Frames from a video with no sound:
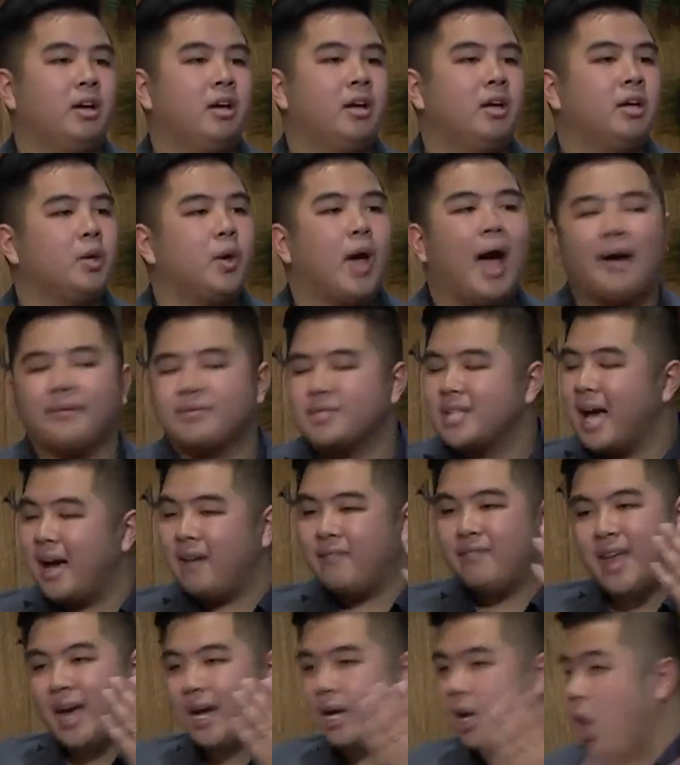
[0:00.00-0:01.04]
You have to have
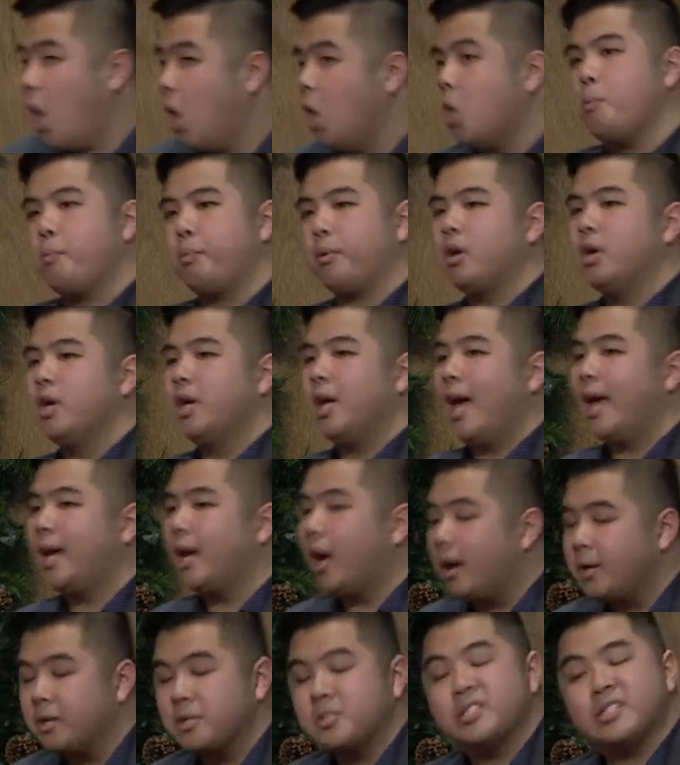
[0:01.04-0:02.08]
that hope and
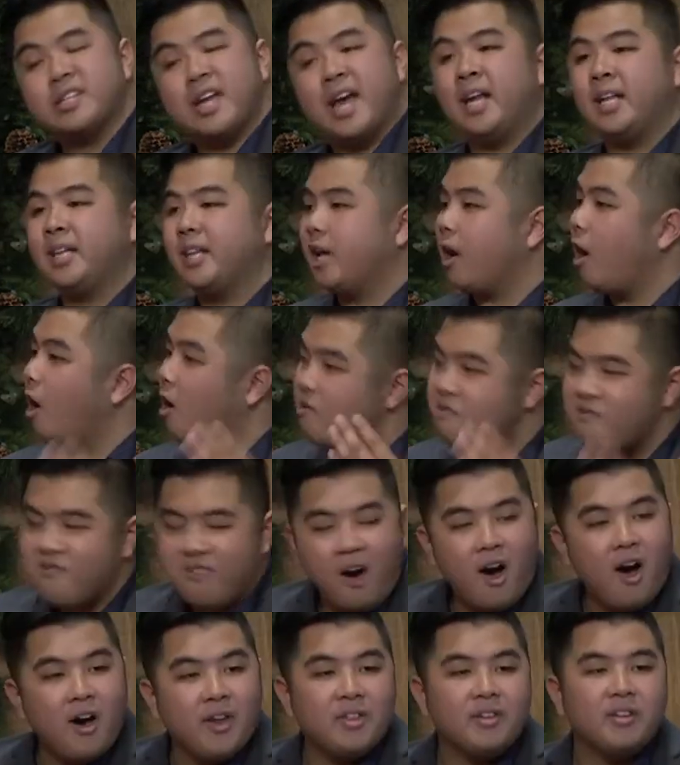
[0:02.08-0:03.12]
understanding that our
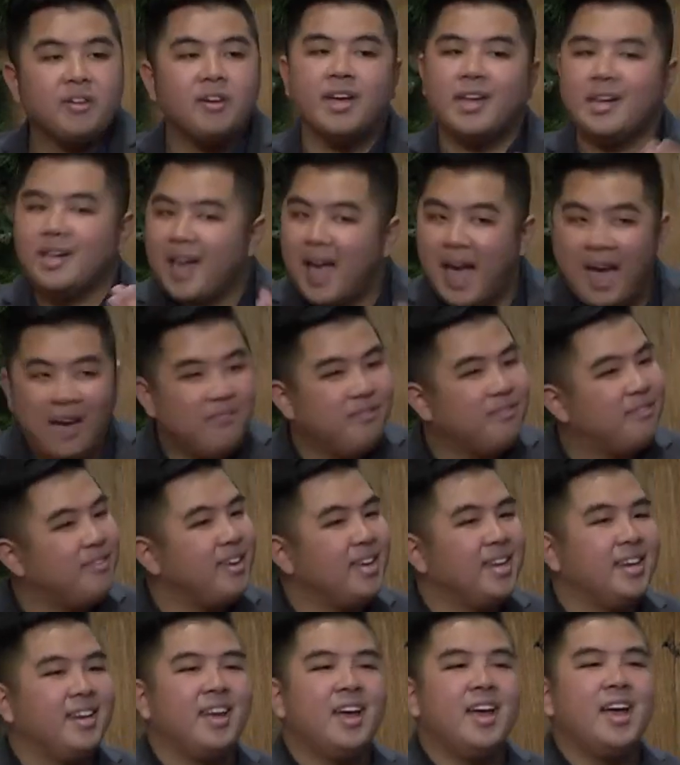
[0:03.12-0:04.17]
Father in
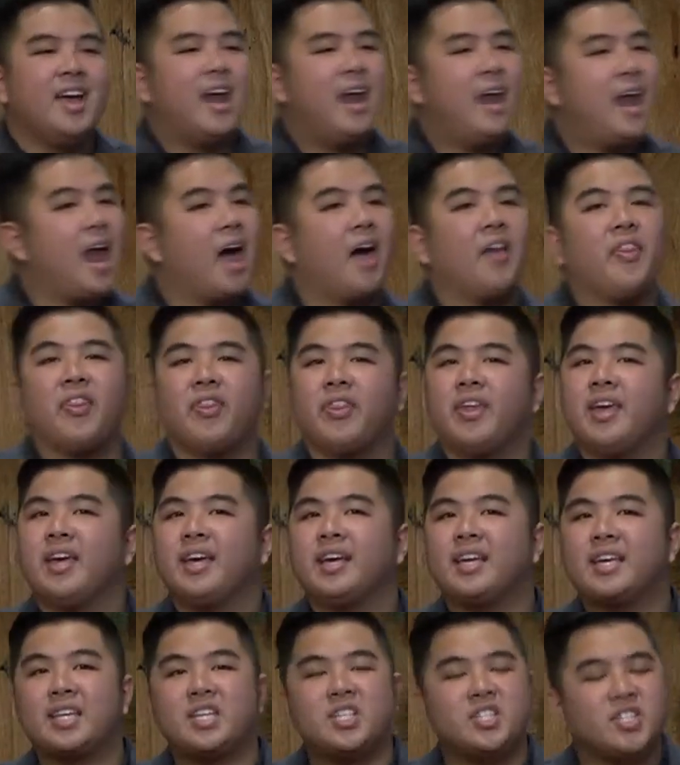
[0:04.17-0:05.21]
heaven, nothing
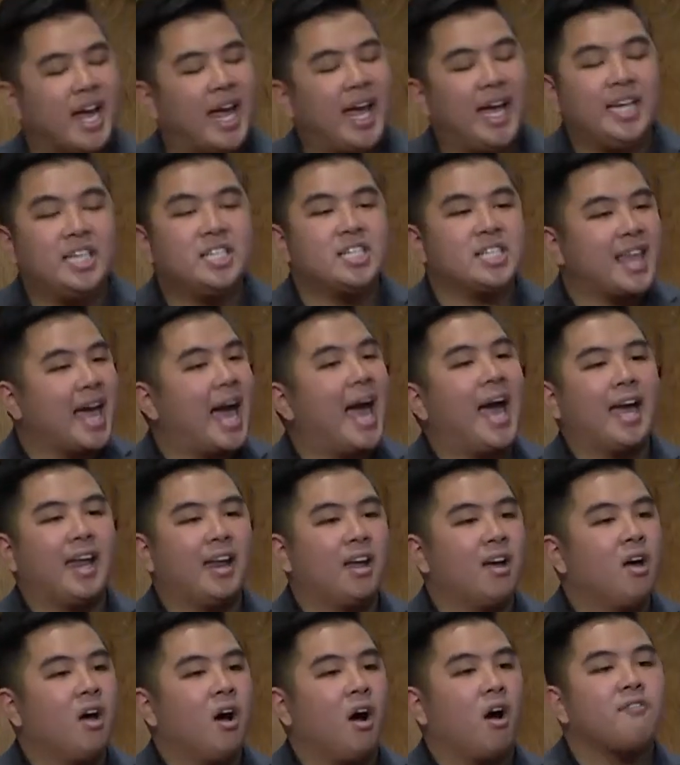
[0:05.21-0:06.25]
can change that.
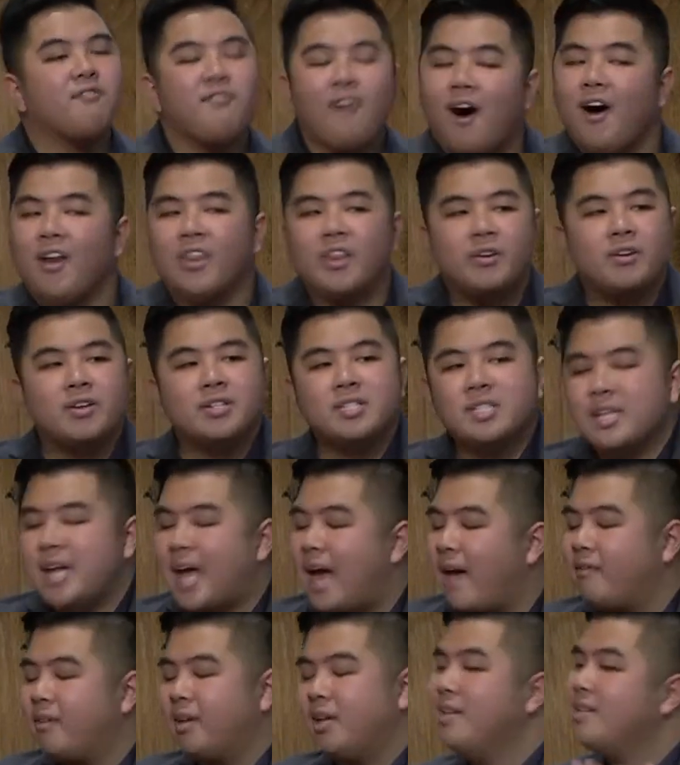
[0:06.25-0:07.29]
Our Father is in
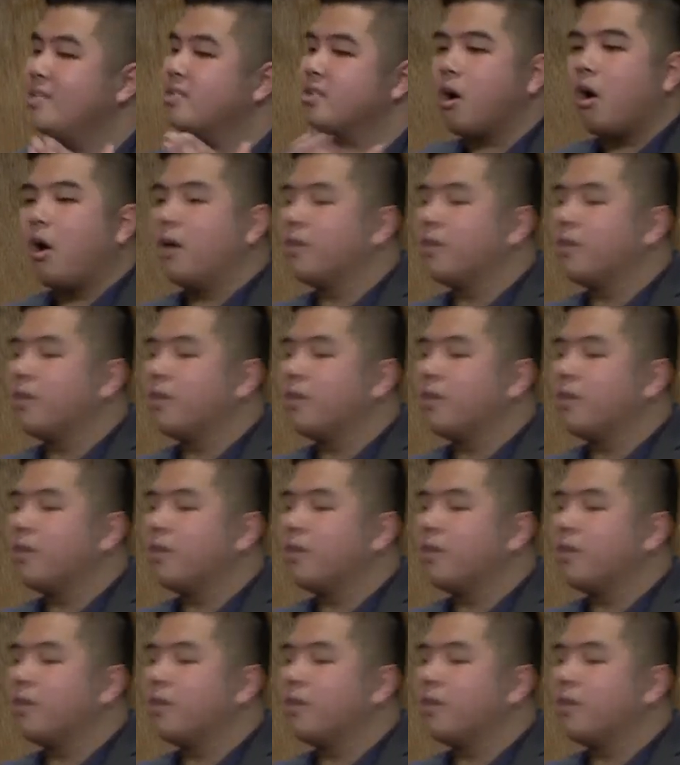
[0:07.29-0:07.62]
heaven and He's on